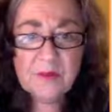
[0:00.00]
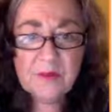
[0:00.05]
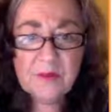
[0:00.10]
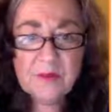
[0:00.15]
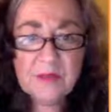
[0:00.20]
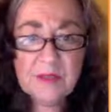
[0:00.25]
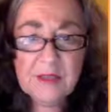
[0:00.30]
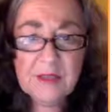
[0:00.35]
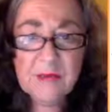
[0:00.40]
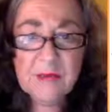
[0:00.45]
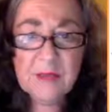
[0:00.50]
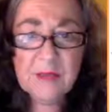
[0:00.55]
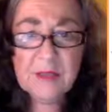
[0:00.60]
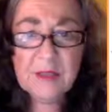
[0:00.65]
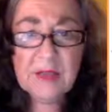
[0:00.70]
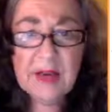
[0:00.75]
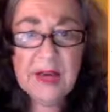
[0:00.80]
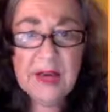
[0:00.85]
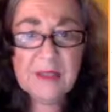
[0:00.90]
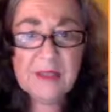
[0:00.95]
give you
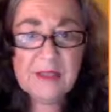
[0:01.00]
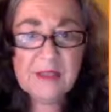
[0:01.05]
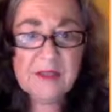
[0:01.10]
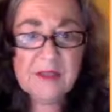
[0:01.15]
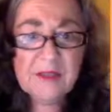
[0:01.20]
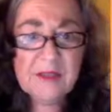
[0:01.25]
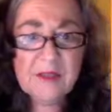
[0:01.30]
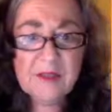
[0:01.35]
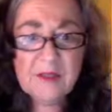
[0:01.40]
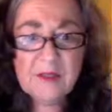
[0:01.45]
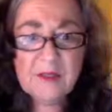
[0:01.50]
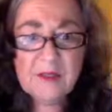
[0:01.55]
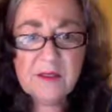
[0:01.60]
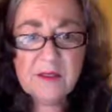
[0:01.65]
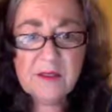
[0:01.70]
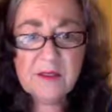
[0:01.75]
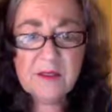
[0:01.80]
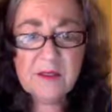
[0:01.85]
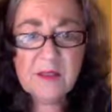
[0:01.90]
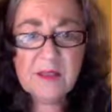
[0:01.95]
guidance
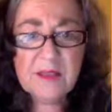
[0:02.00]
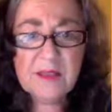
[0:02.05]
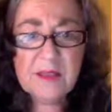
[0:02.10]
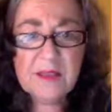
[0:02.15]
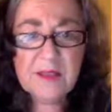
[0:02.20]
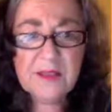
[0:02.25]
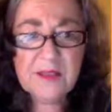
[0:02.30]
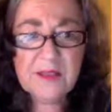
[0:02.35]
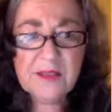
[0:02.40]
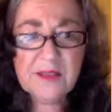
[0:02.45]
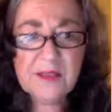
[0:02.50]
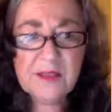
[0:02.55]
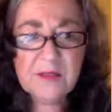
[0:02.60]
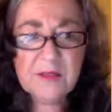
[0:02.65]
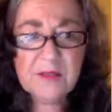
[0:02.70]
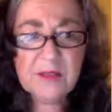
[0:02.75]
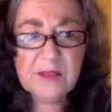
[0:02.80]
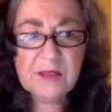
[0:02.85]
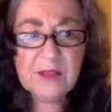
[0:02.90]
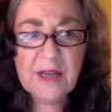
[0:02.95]
on areas
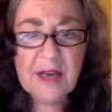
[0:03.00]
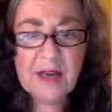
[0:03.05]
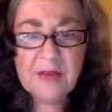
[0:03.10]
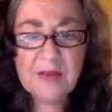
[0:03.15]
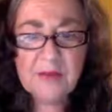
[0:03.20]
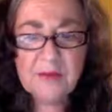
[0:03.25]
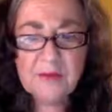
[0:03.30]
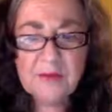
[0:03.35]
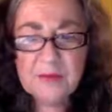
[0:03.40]
of your life.